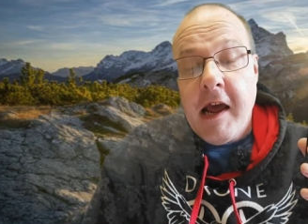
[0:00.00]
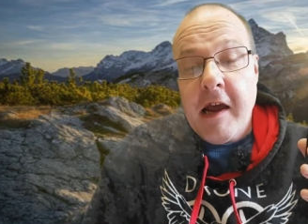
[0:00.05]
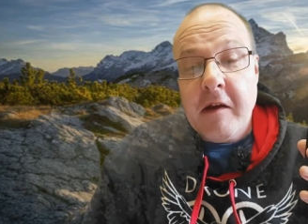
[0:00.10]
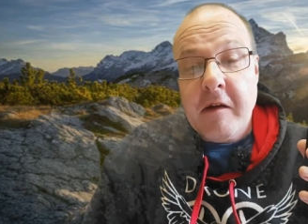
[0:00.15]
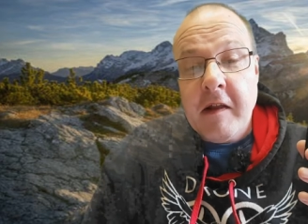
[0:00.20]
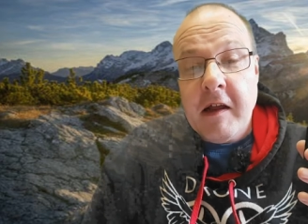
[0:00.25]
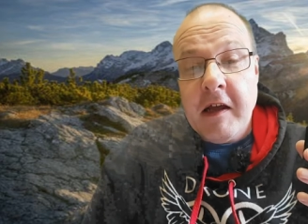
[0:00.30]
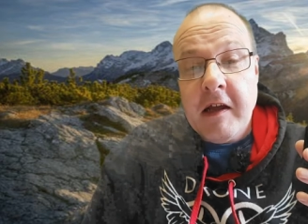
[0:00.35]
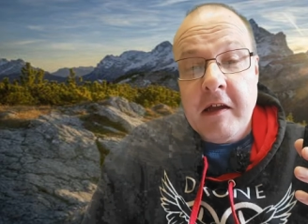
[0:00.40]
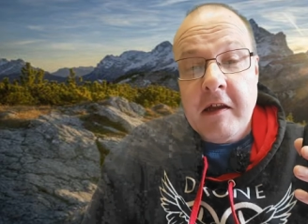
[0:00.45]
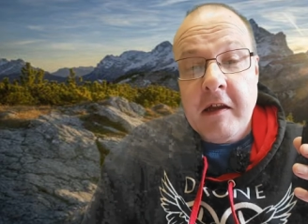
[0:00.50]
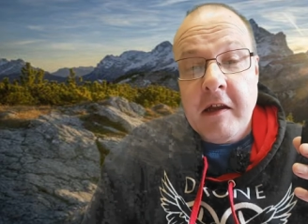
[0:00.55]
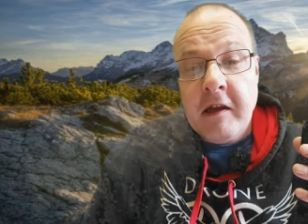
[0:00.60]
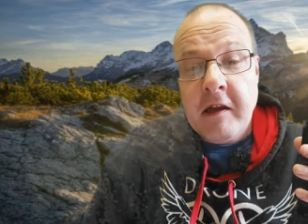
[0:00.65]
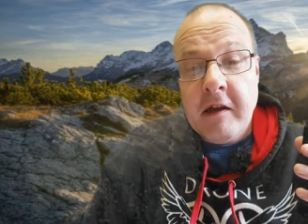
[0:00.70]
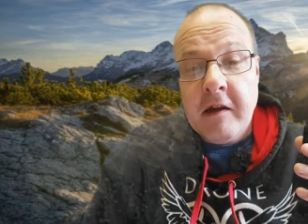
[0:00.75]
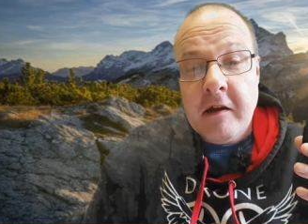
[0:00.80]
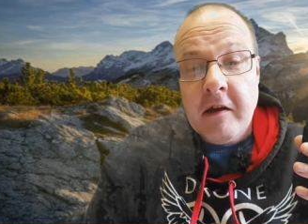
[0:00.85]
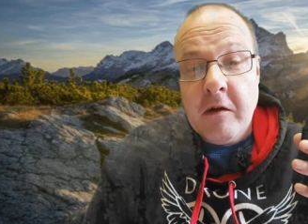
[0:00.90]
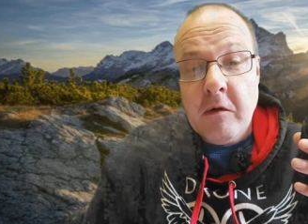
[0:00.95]
is that you
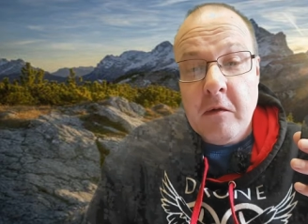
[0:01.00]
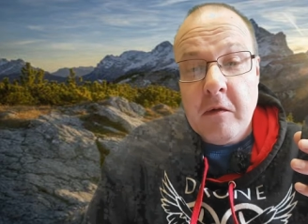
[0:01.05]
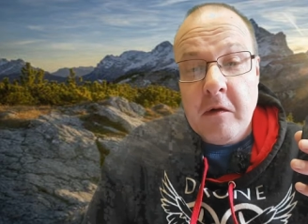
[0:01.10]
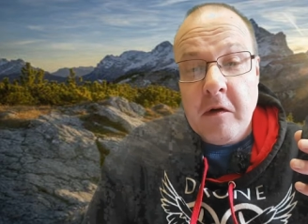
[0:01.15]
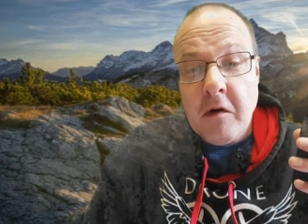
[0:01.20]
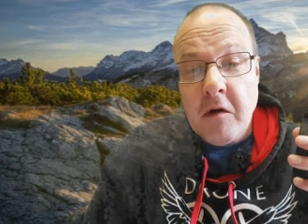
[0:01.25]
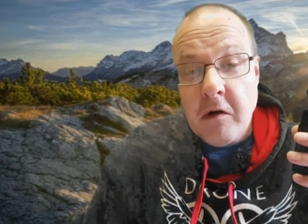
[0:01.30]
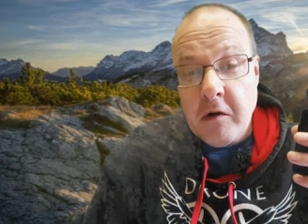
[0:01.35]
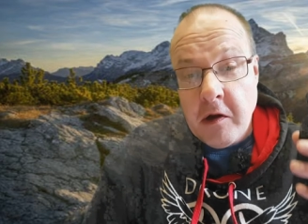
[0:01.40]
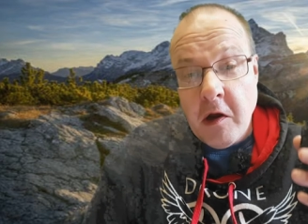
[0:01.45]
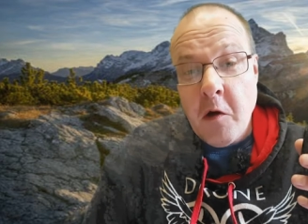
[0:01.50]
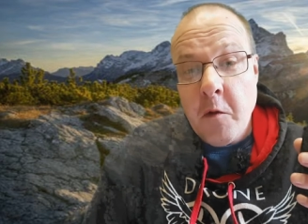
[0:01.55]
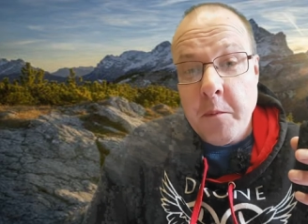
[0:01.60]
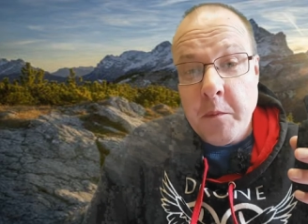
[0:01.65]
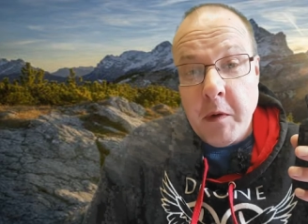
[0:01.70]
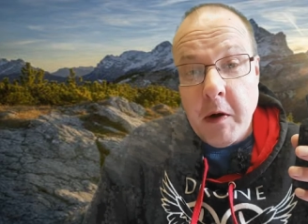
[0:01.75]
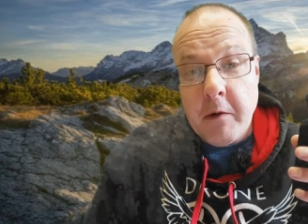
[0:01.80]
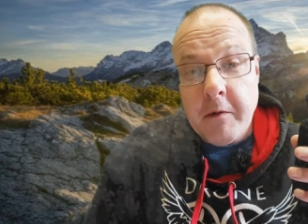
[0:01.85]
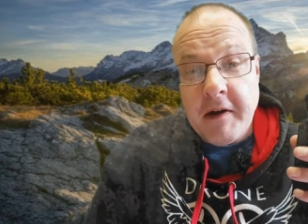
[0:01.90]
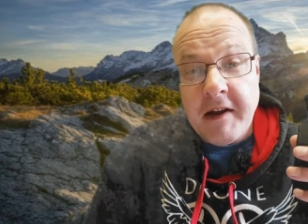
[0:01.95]
can use your
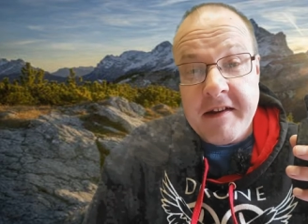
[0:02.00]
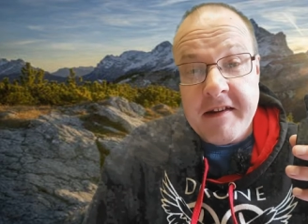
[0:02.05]
GoPro